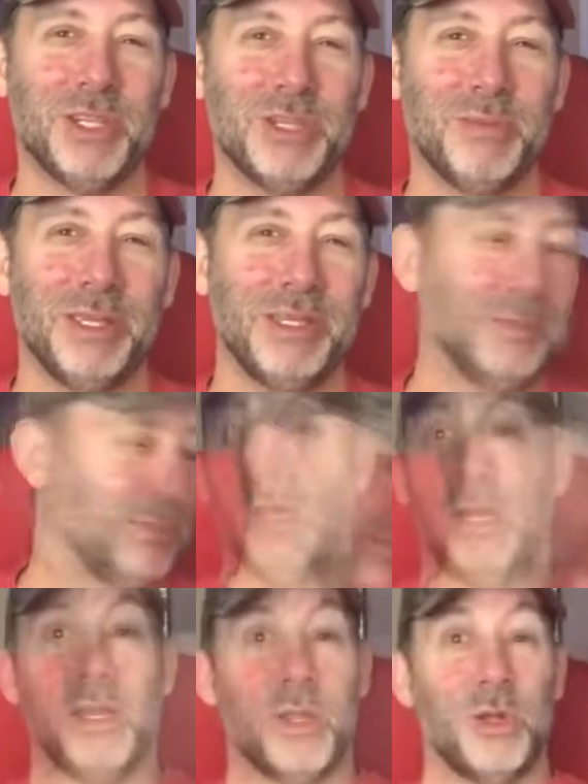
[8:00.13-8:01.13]
shipping.
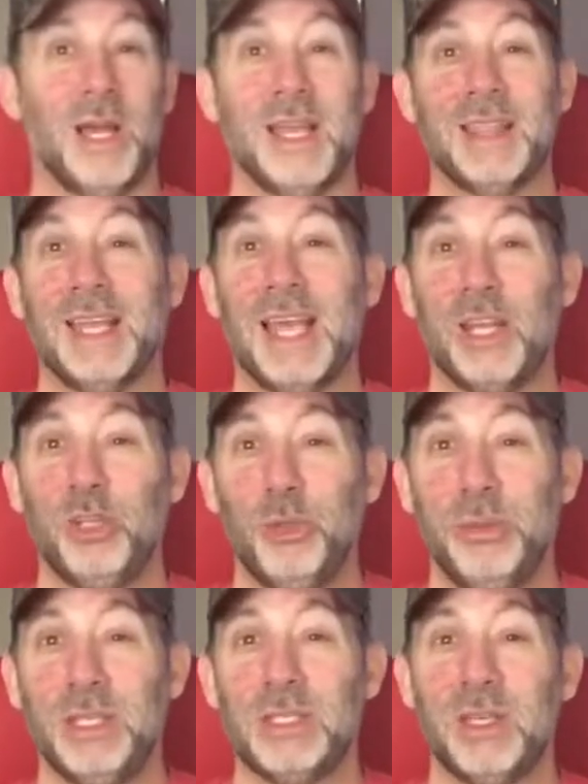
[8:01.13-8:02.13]
Another lot that got 2
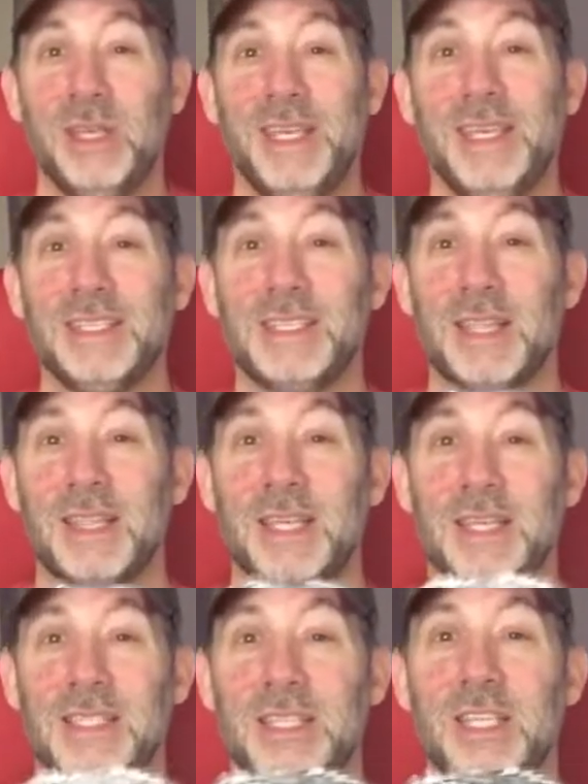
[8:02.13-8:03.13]
bids is
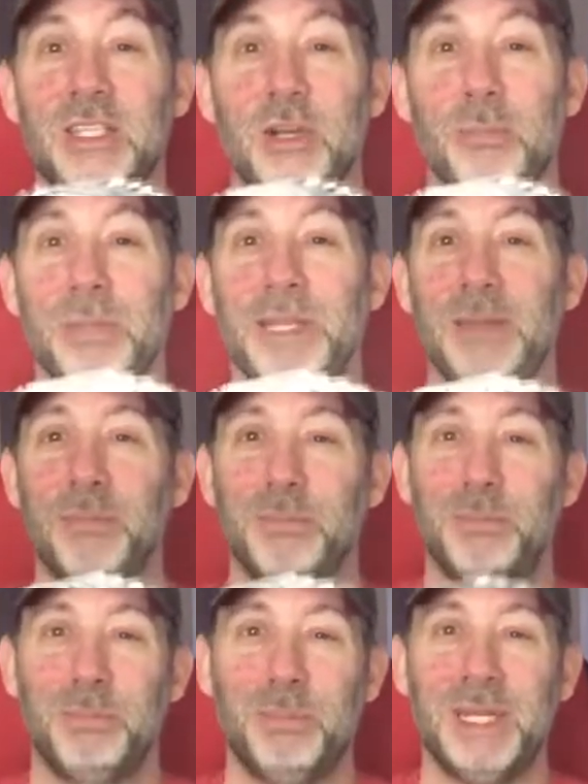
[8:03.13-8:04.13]
this. These are
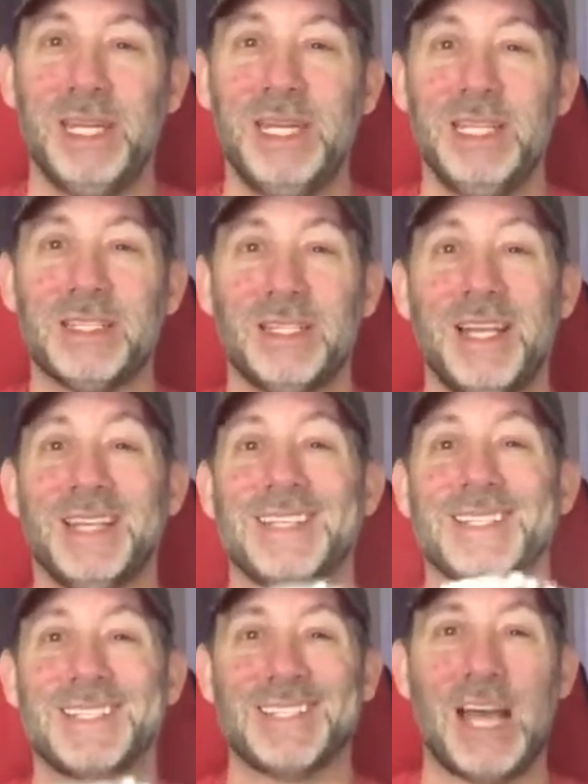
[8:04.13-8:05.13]
Panini Select
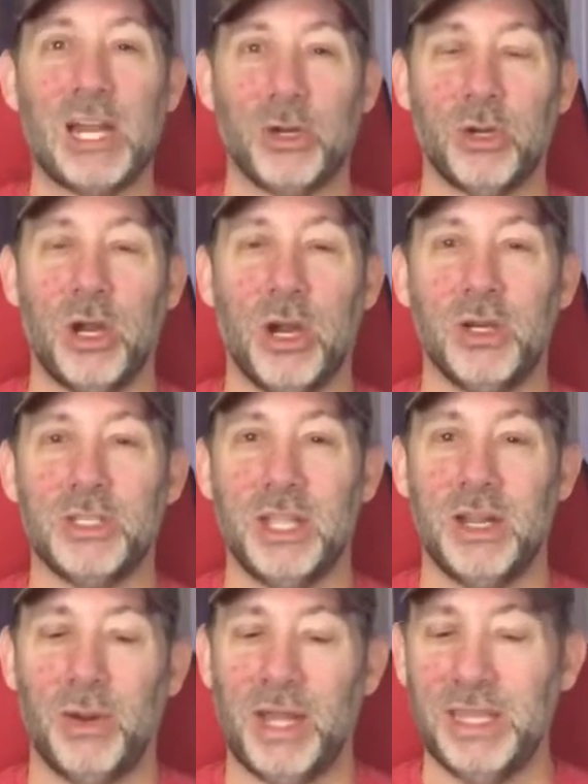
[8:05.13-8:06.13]
soccer cards.
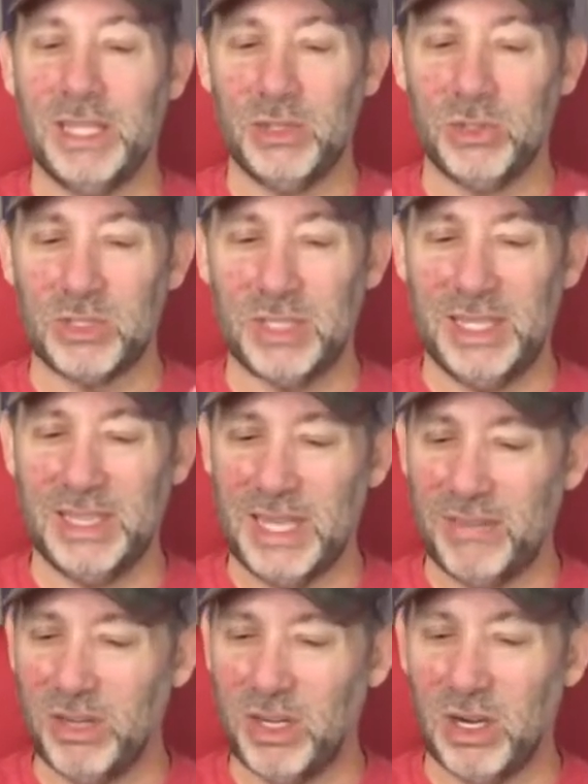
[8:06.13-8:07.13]
Now, I think there's
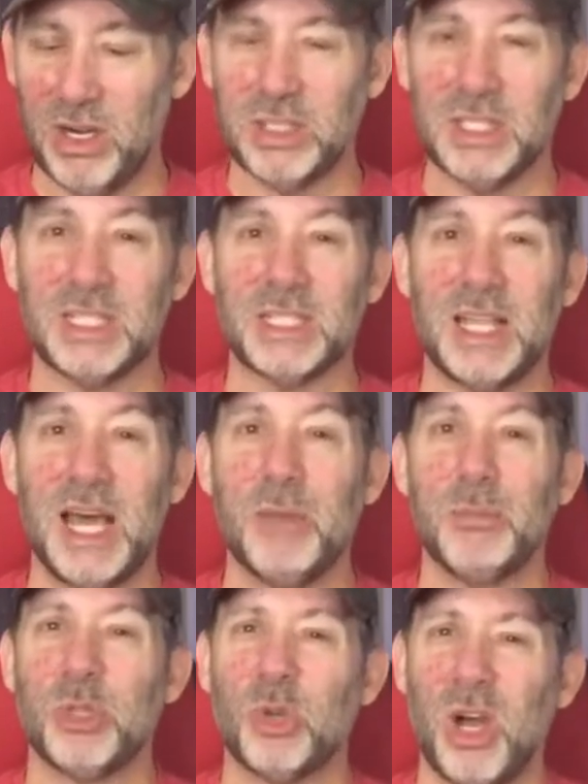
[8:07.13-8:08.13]
11 cards in this lot,
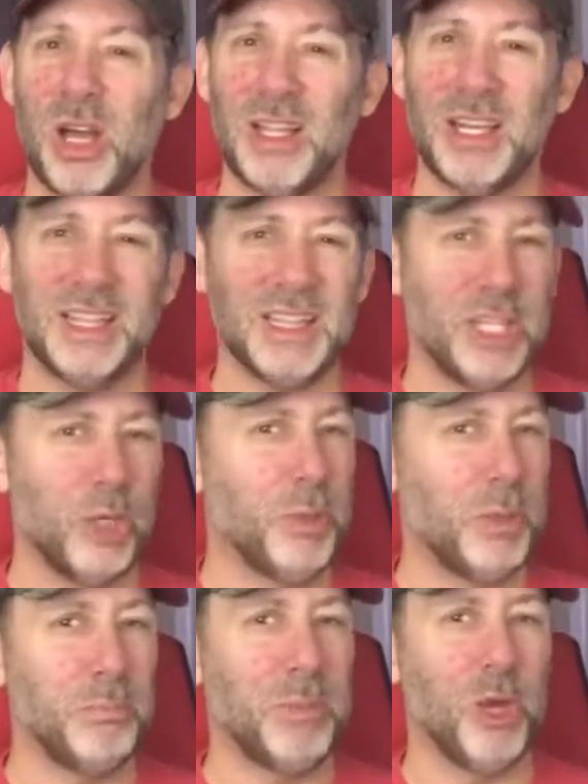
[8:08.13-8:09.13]
but they're all a little
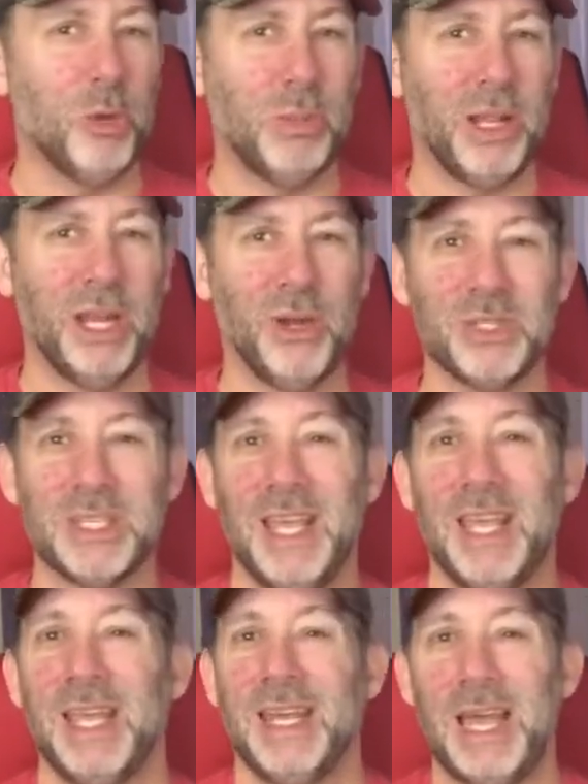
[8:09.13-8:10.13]
bit better players.
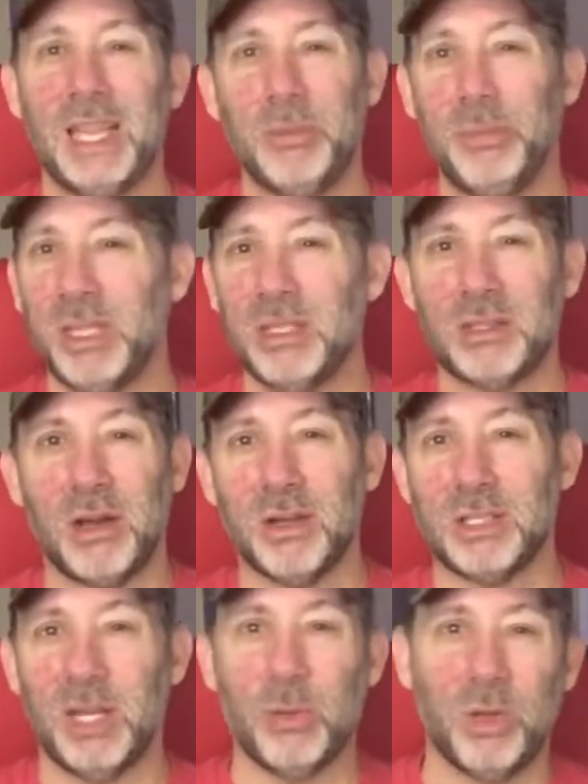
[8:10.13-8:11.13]
Not the big stars
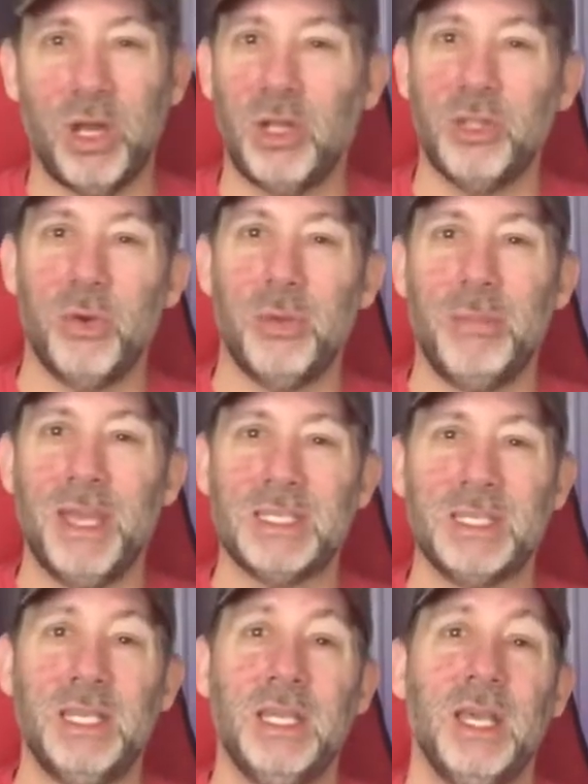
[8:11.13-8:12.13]
like Ronaldo and
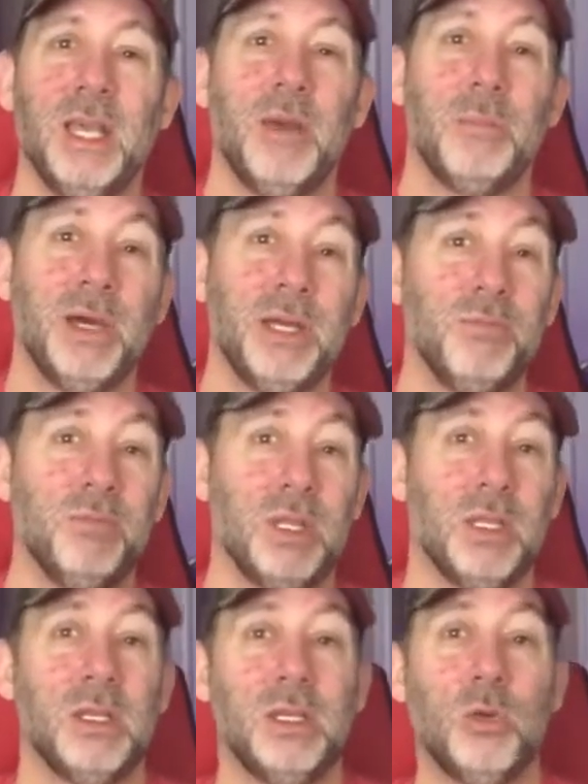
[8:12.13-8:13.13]
Messi, but
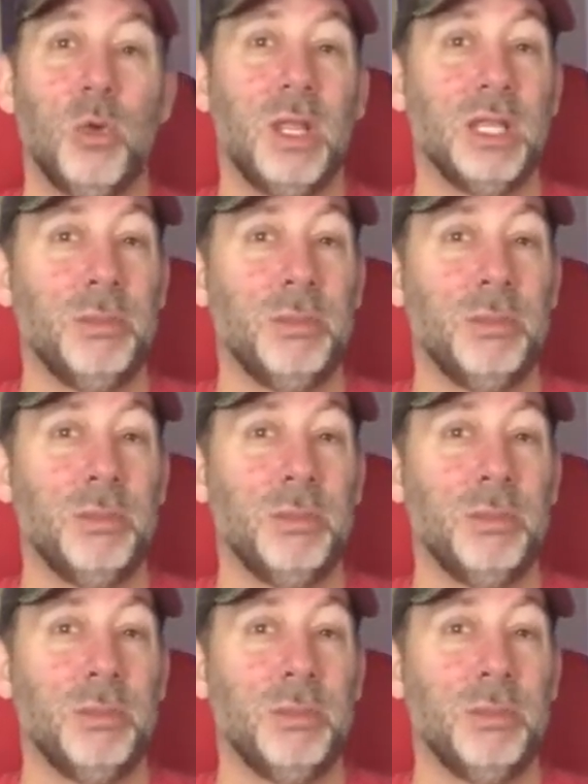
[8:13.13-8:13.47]
good quality